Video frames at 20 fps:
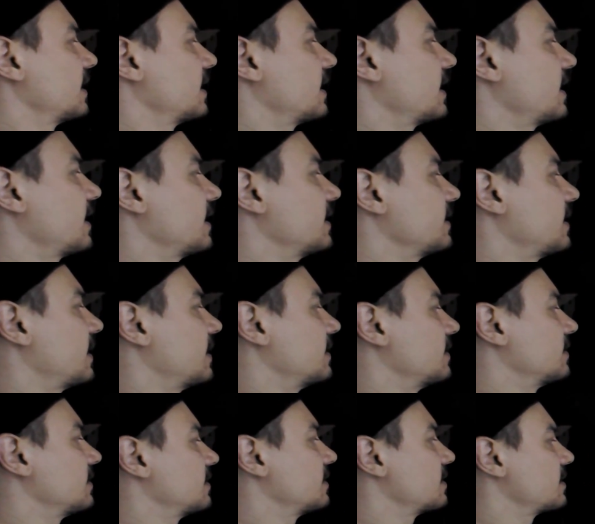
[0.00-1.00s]
and
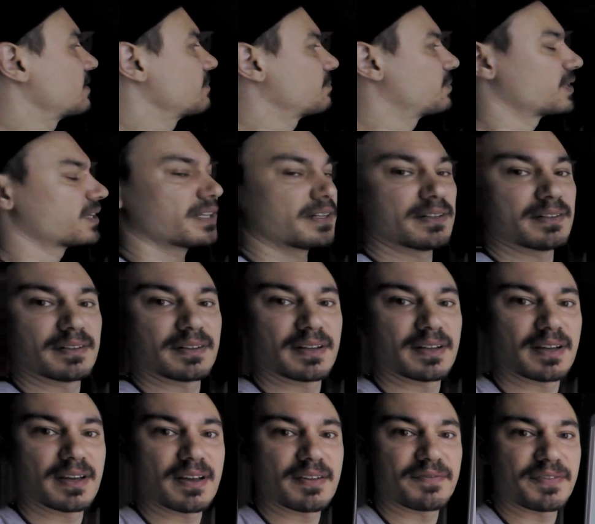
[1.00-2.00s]
then put in
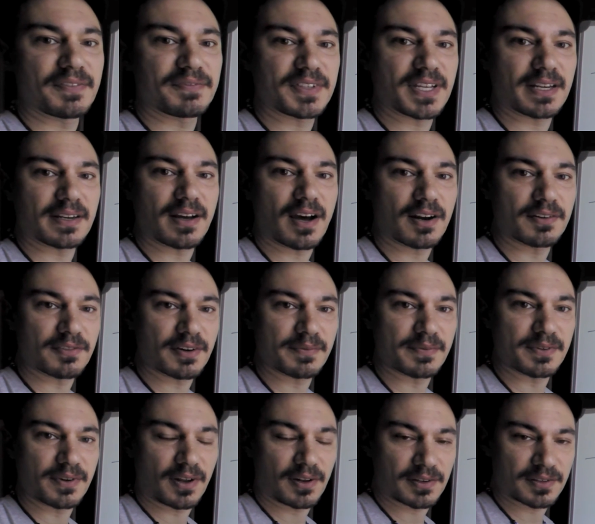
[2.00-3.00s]

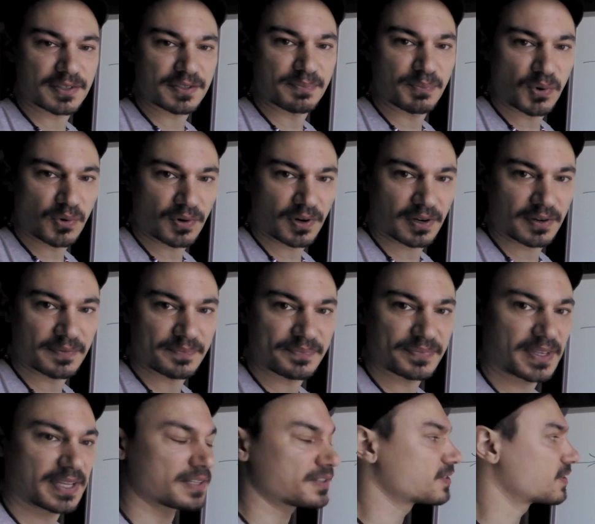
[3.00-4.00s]
$1,500 more
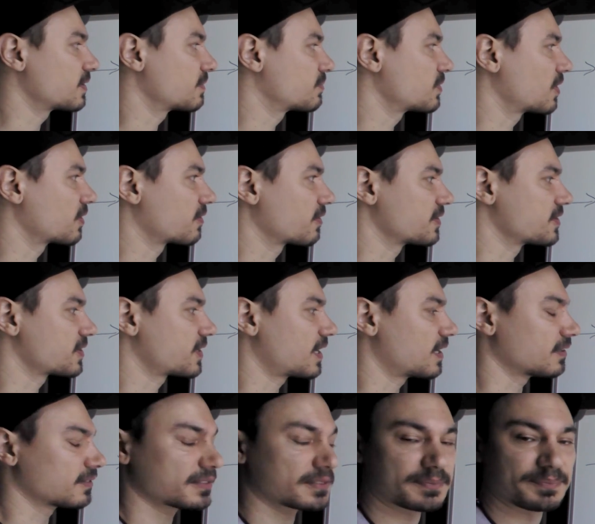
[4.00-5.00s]
into your brokerage
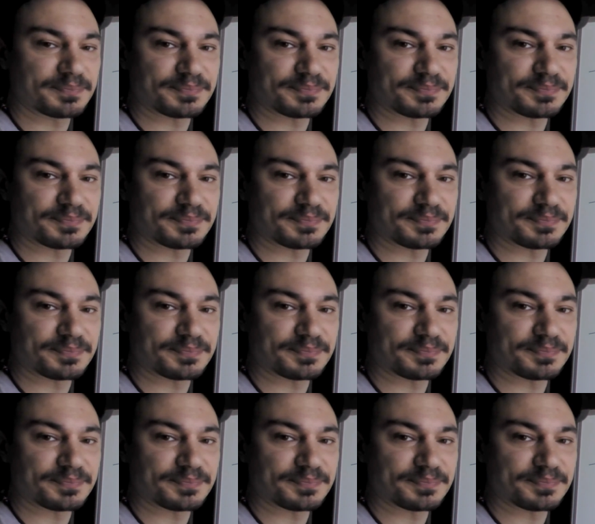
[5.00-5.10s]
account.